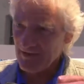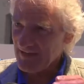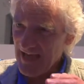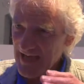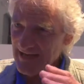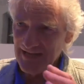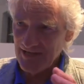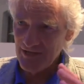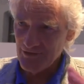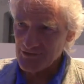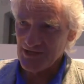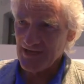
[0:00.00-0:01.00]
are gaily
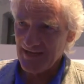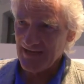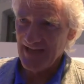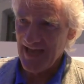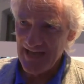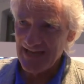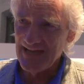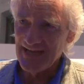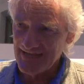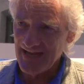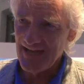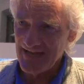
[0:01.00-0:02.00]
using
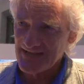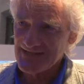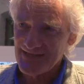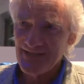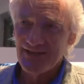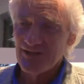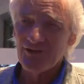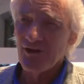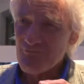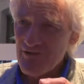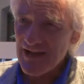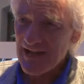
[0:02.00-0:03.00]
LEDs,
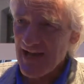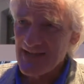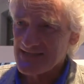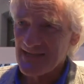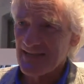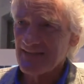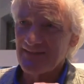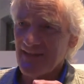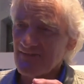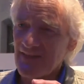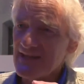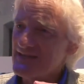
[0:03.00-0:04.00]
not realizing
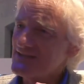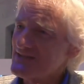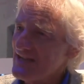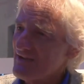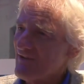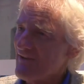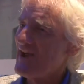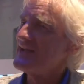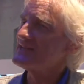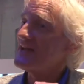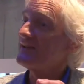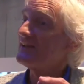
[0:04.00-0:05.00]
that they deteriorate
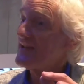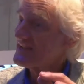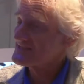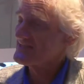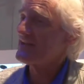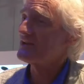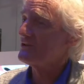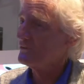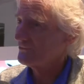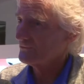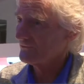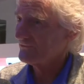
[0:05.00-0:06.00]
unless they're
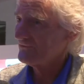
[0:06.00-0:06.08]
cooled.